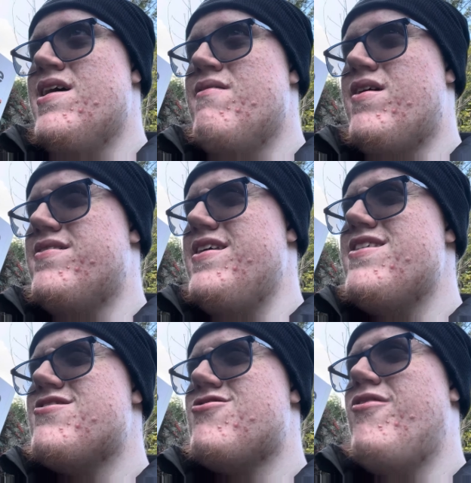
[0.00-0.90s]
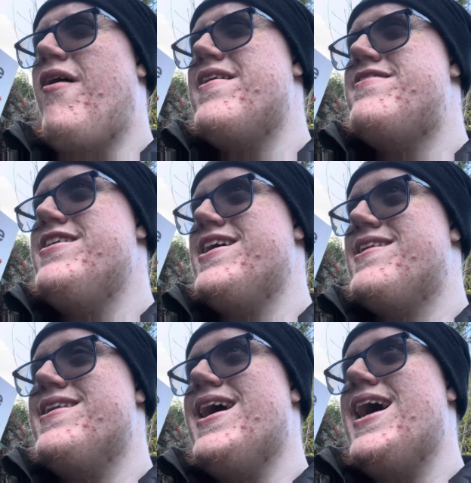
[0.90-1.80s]
because it is quite chilly
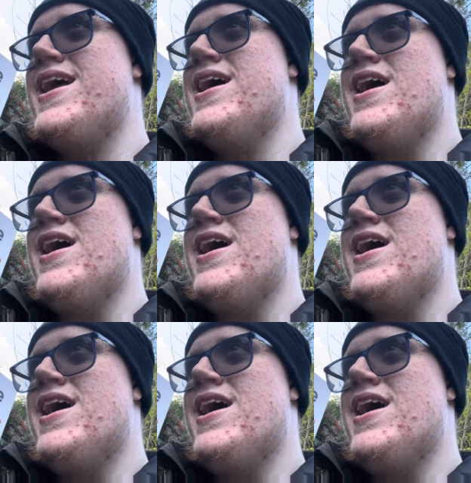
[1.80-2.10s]
today.